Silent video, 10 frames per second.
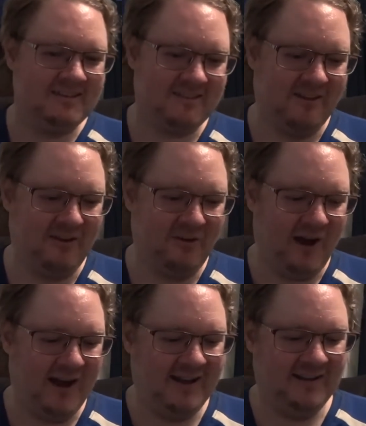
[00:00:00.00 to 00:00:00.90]
So
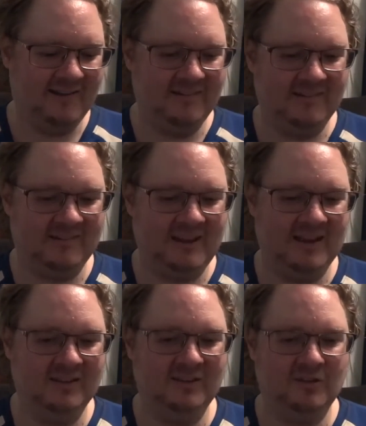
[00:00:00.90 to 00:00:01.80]
I could
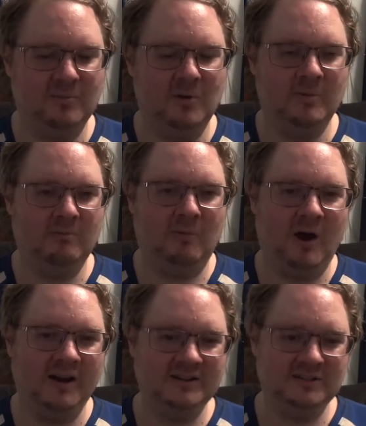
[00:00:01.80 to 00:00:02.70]
understand in this moment
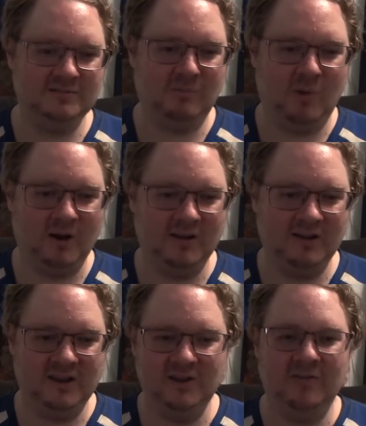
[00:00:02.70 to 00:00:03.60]
why she's wanting to
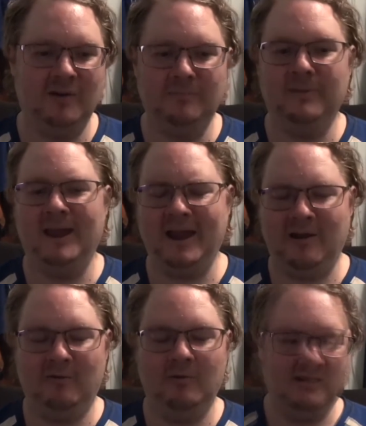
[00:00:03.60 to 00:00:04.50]
give up
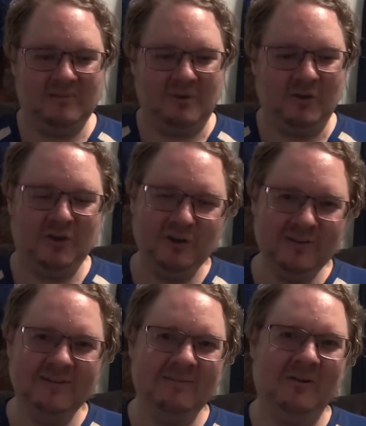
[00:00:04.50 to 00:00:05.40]
now. Well, the good
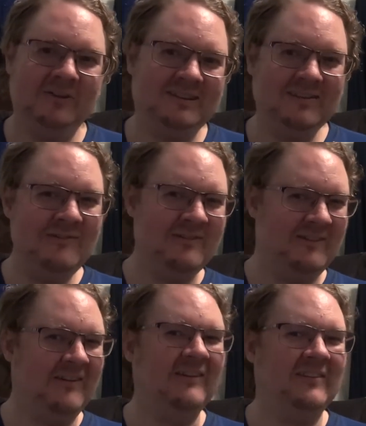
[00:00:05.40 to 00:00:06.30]
thing, well, there's two
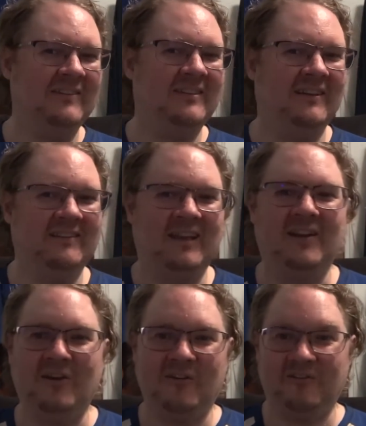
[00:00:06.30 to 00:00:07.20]
good news here is
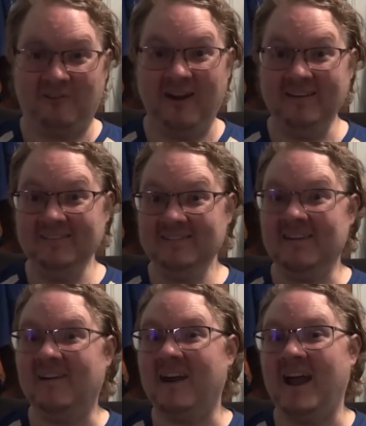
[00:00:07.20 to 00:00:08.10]
that her friends
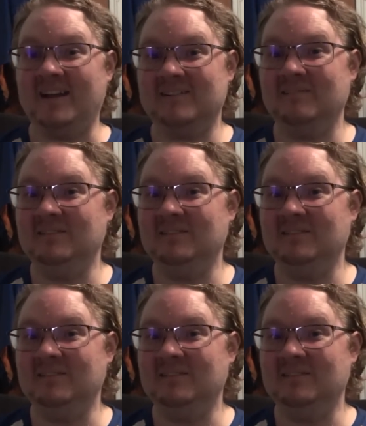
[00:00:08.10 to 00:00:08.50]
are actually